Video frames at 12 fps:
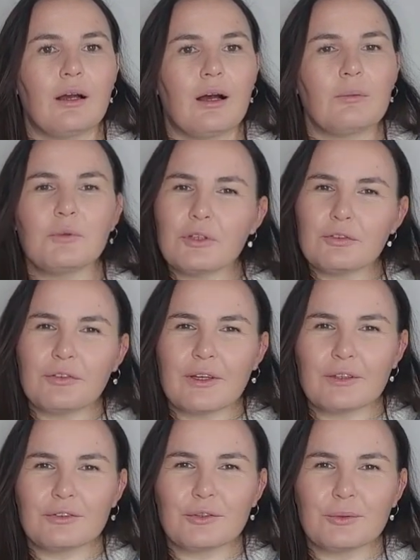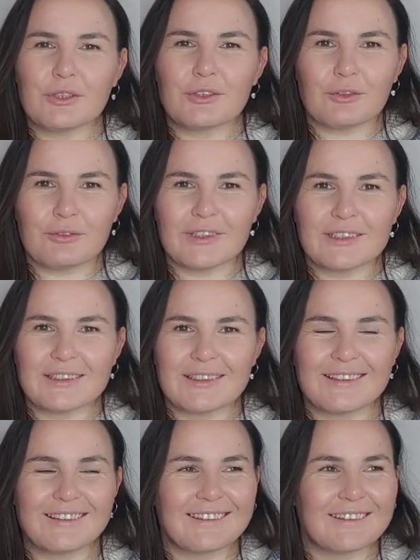I'm not a fan of the word obviously,
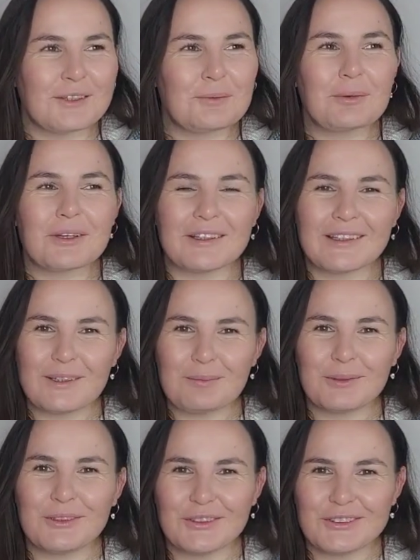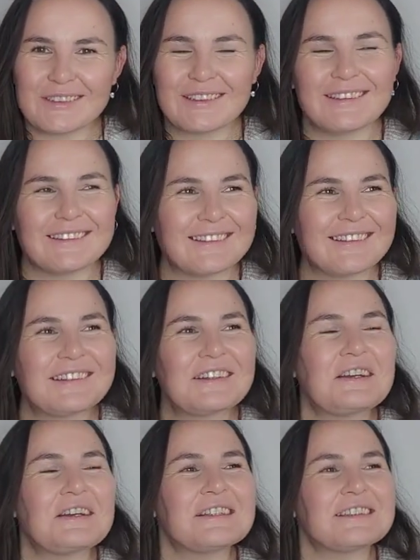but I keep on using it.
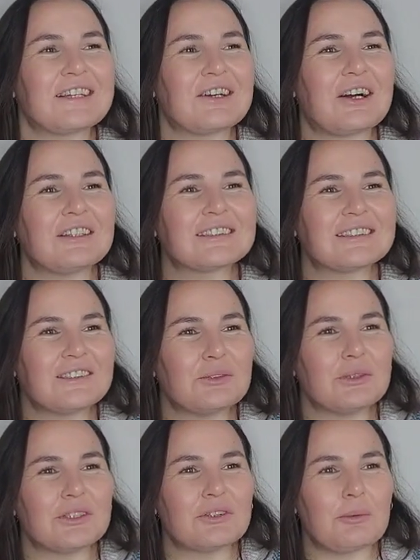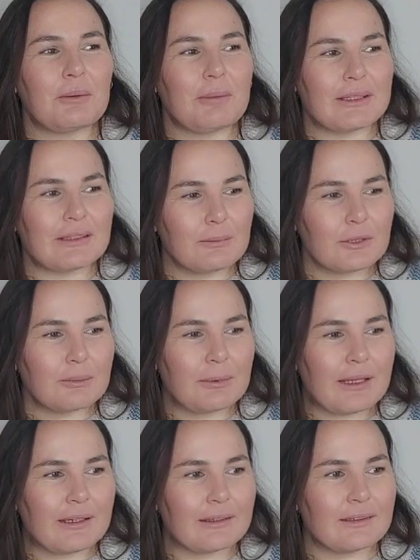So I'll still work on my Battenberg
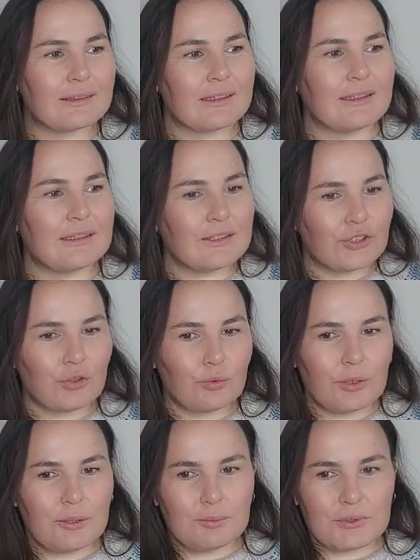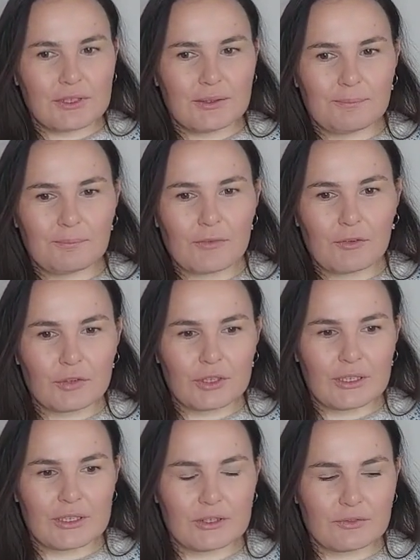blanket and these 2 whips for
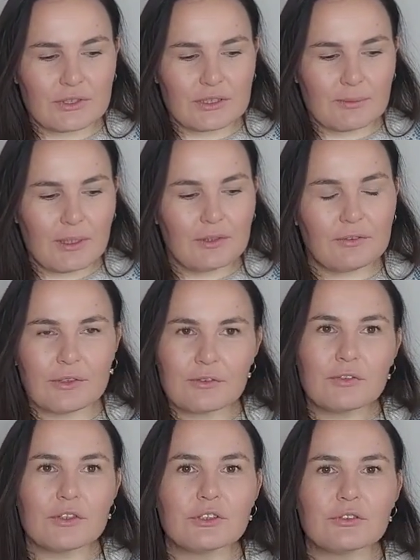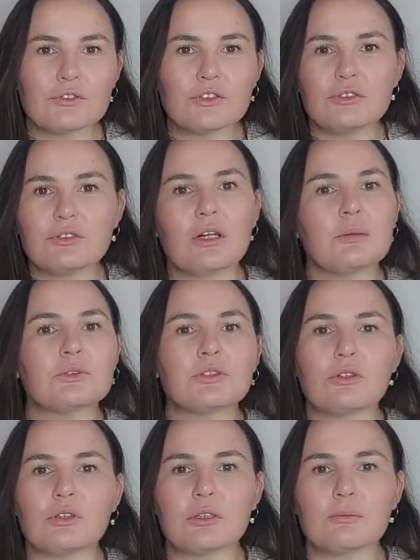the rest of this month. And the 1st of June I'm
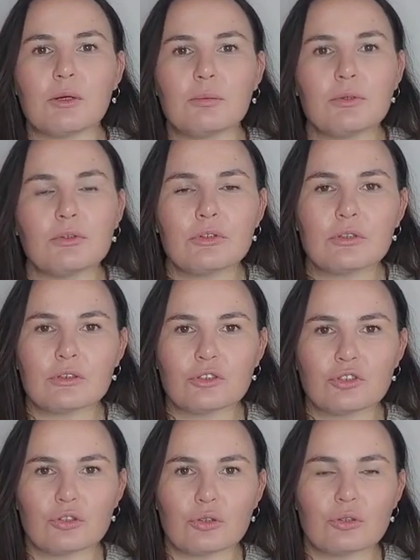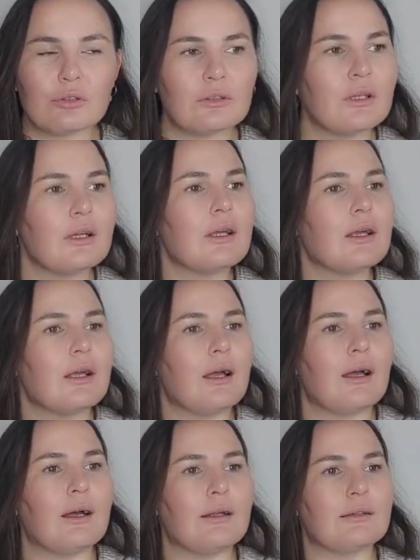starting my Bluegrass shawl,
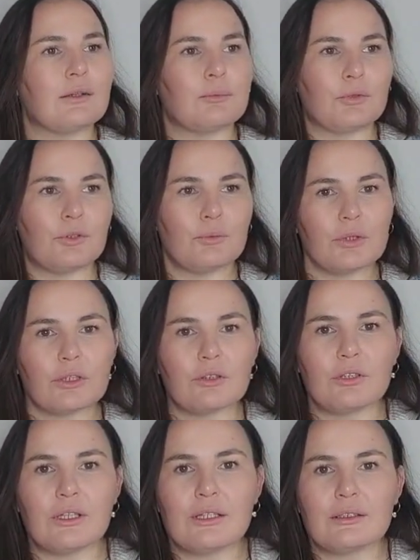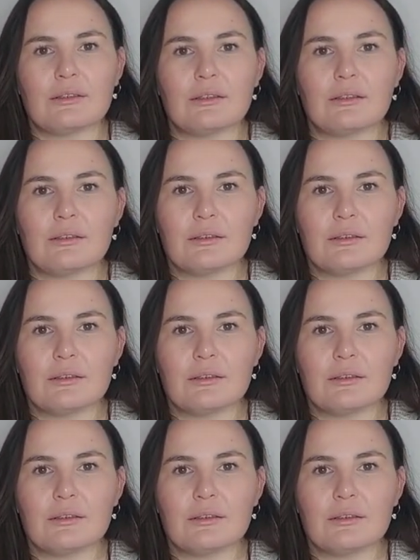and I'm going to work on that